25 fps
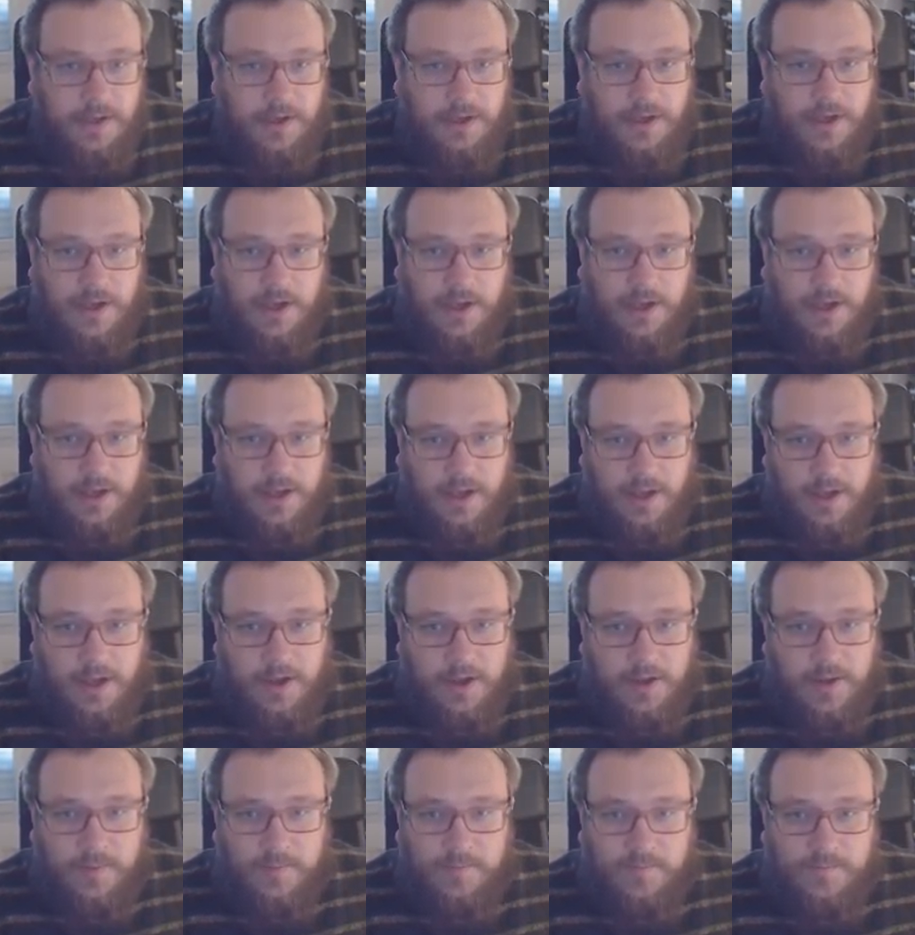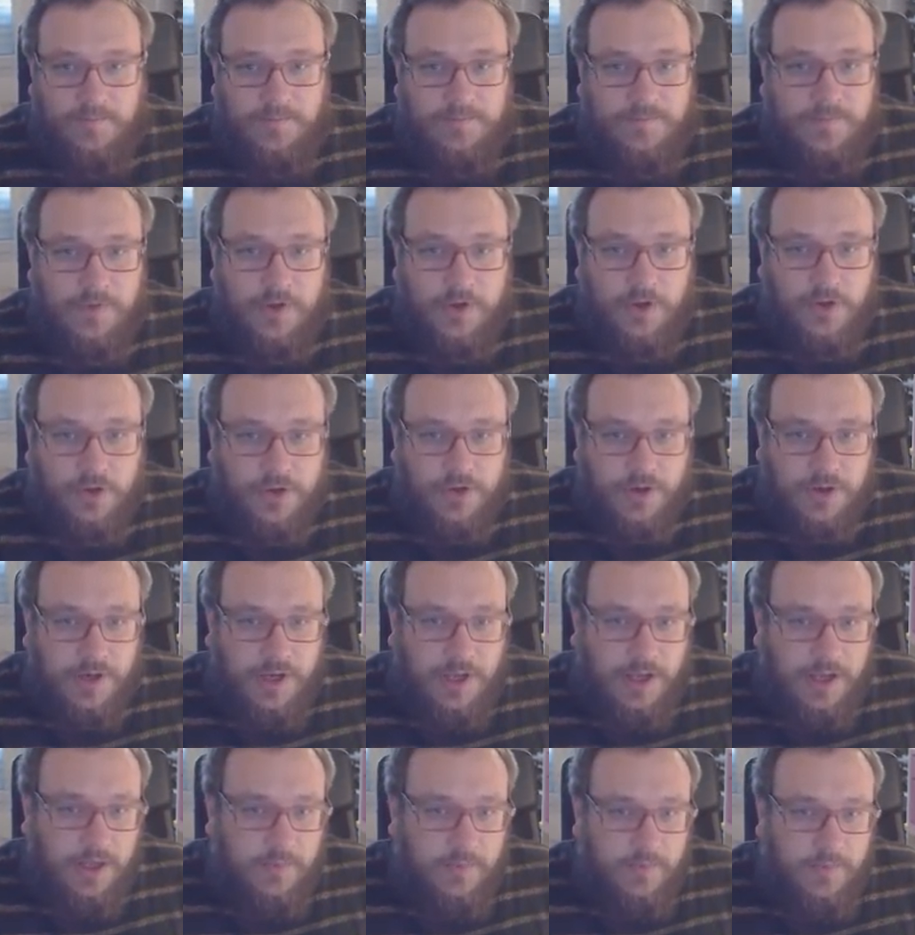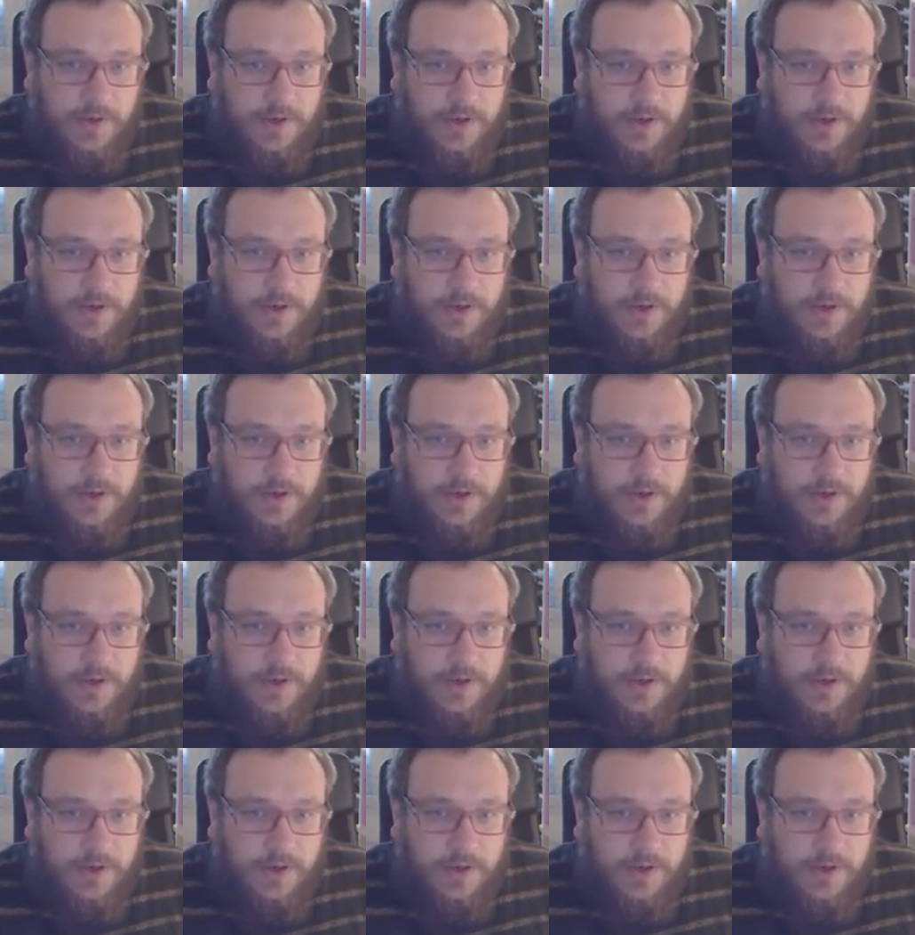I've got a name and